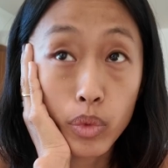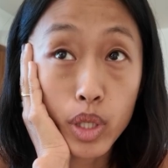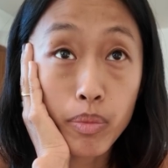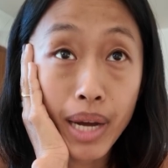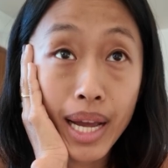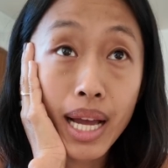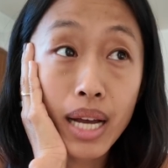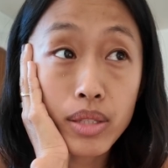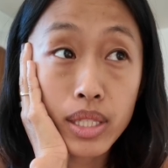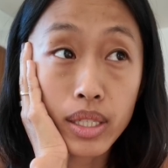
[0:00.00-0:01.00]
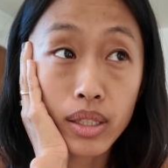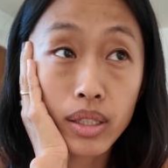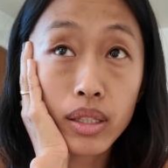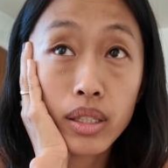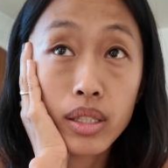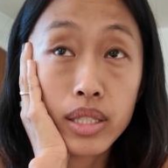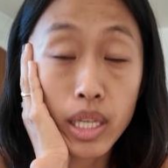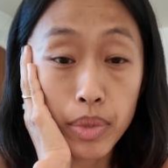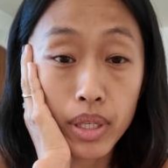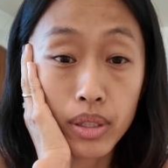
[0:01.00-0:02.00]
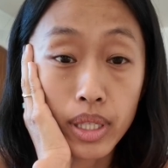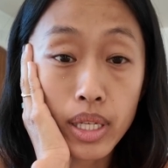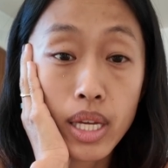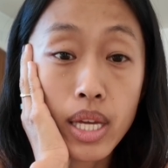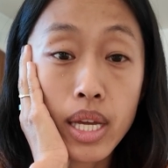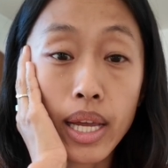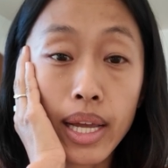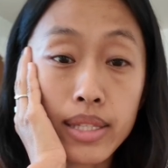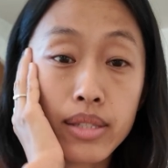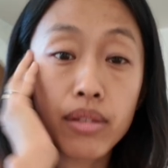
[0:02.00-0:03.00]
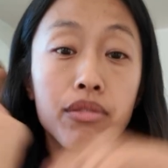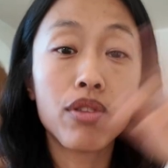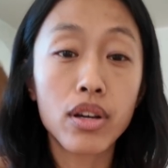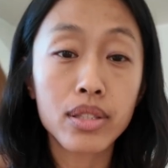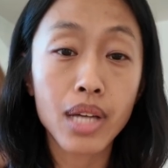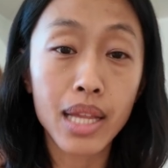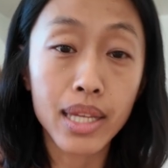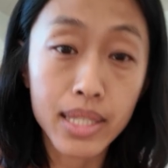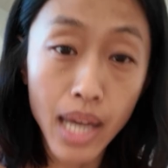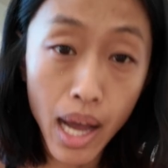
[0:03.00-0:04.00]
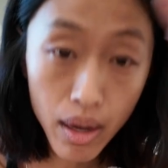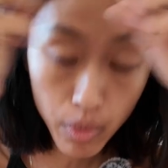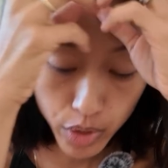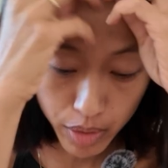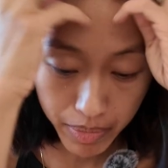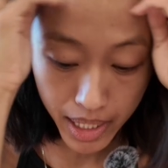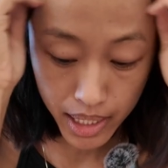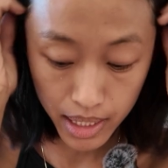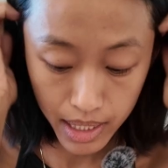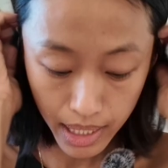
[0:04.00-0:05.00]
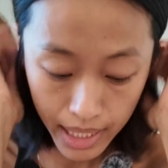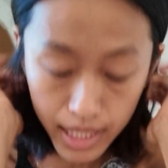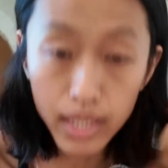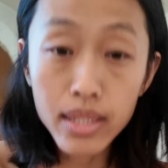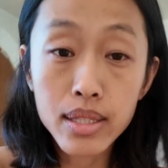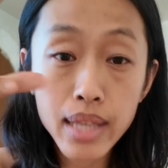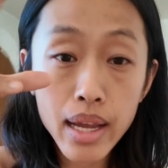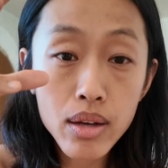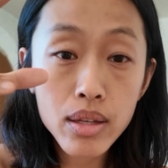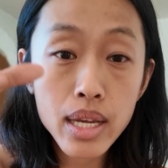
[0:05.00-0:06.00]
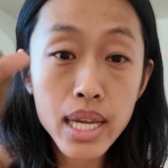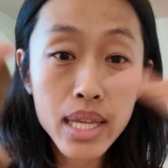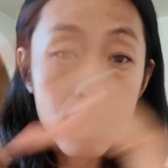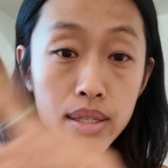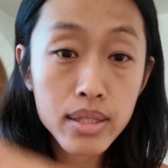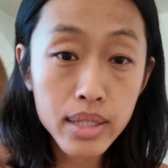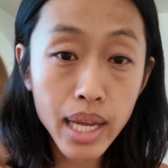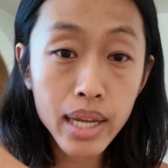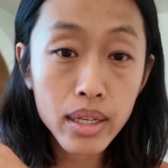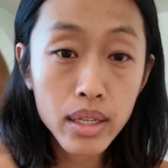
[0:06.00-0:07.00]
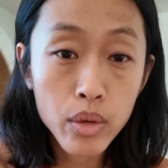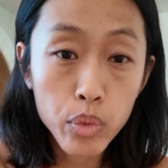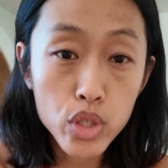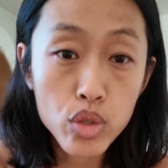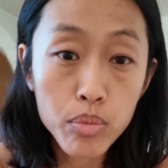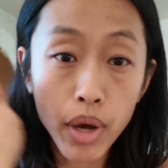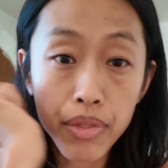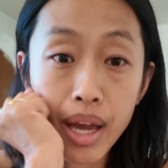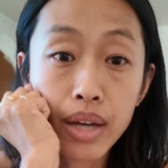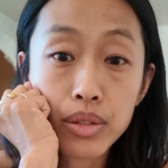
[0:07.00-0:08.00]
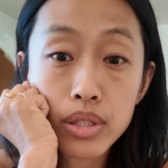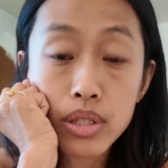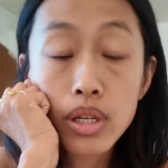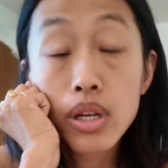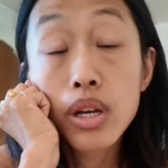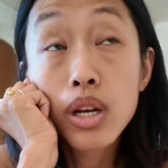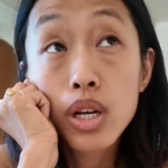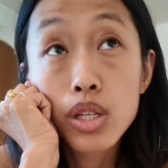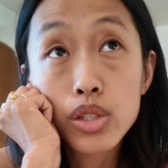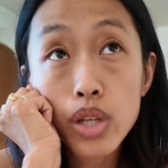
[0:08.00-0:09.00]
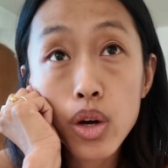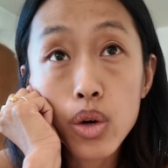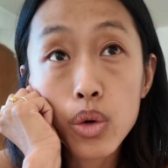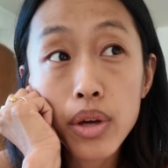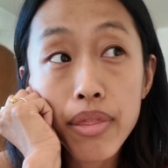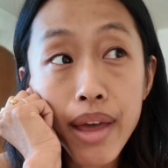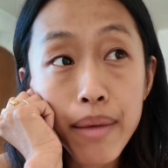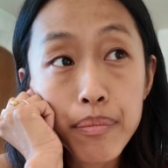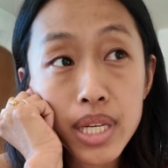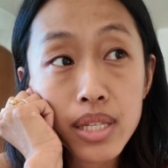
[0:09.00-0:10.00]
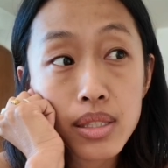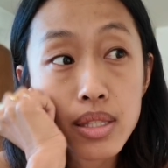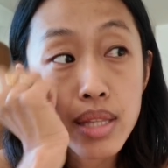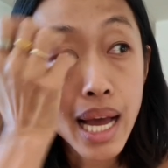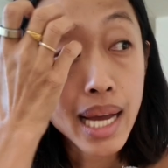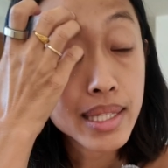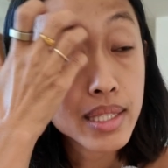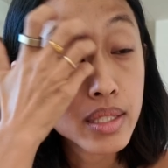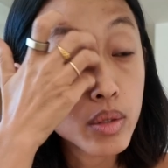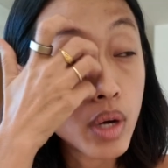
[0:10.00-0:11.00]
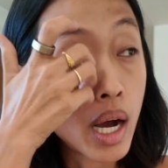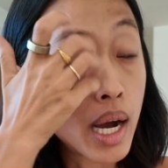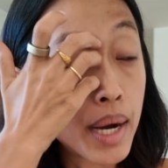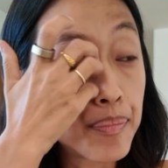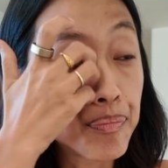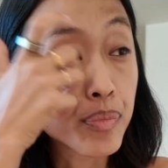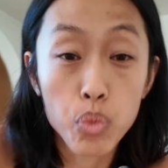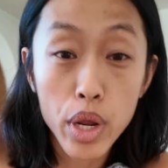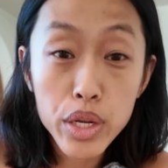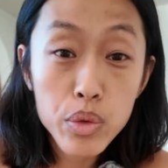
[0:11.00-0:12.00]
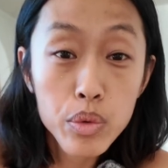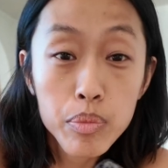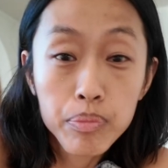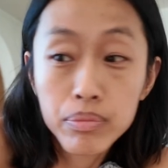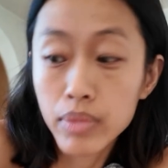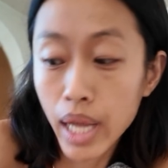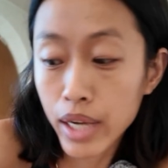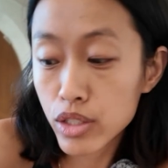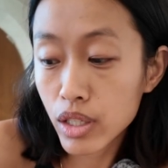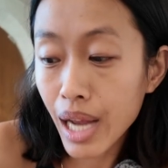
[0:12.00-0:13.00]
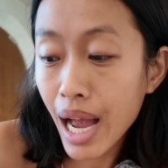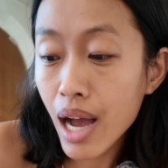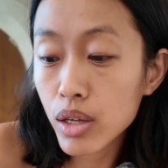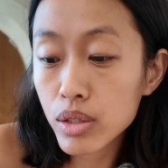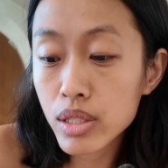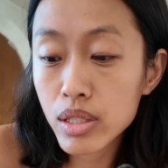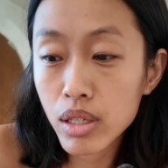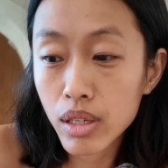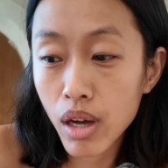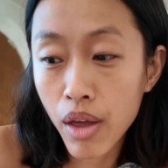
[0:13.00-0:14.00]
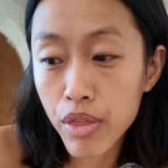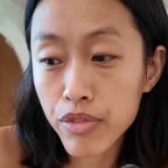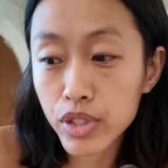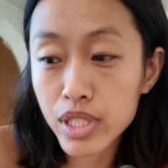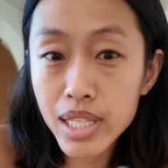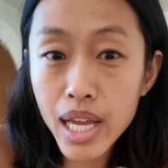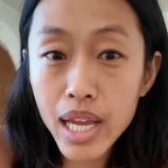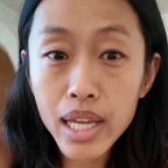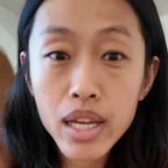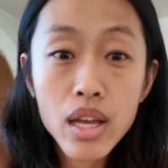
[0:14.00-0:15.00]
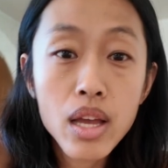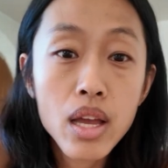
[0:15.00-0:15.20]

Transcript: When you buy a house here, typically, it's vente à l'état, which means it's a sale in the state in which you bought the house. So that means that when you enter a house on the first day,